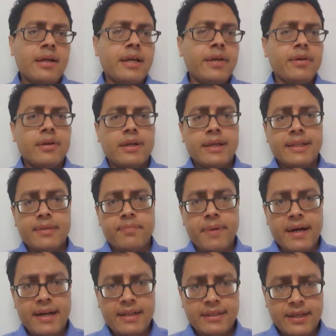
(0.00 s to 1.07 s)
In the
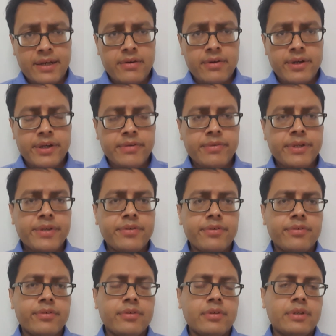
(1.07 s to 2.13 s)
parathyroid, you need
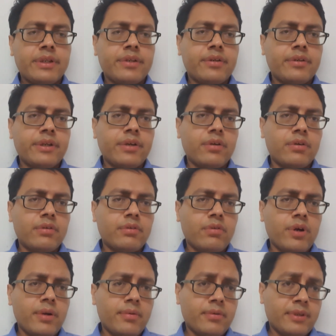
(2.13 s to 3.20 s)
to you
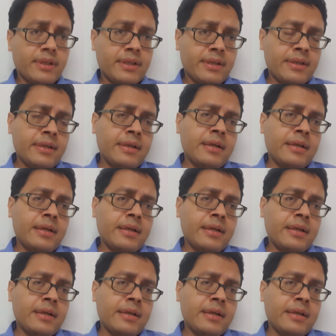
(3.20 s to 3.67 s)
know about the